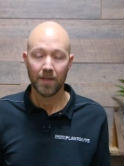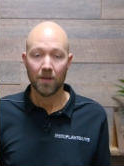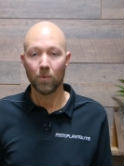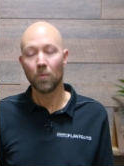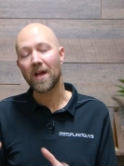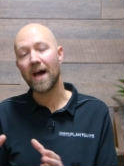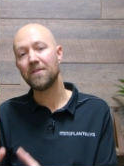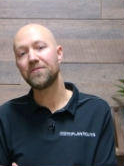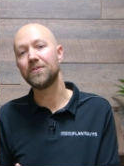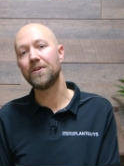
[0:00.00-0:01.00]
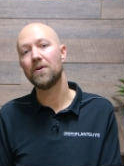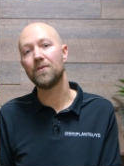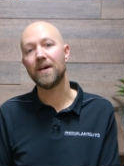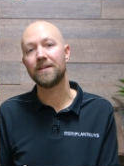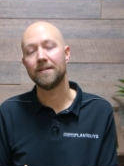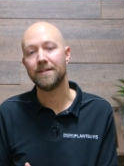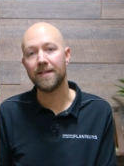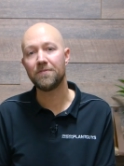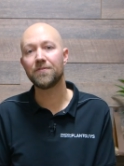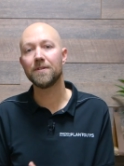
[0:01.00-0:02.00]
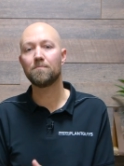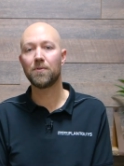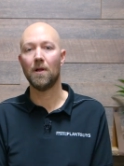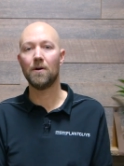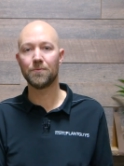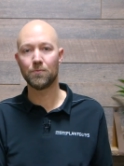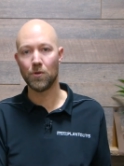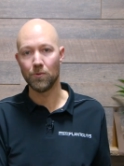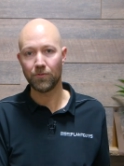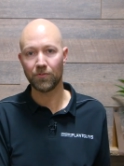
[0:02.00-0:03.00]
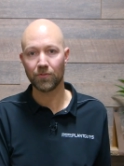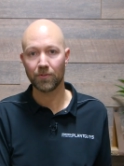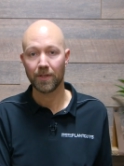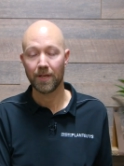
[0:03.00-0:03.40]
Well, we have to know that different plant roots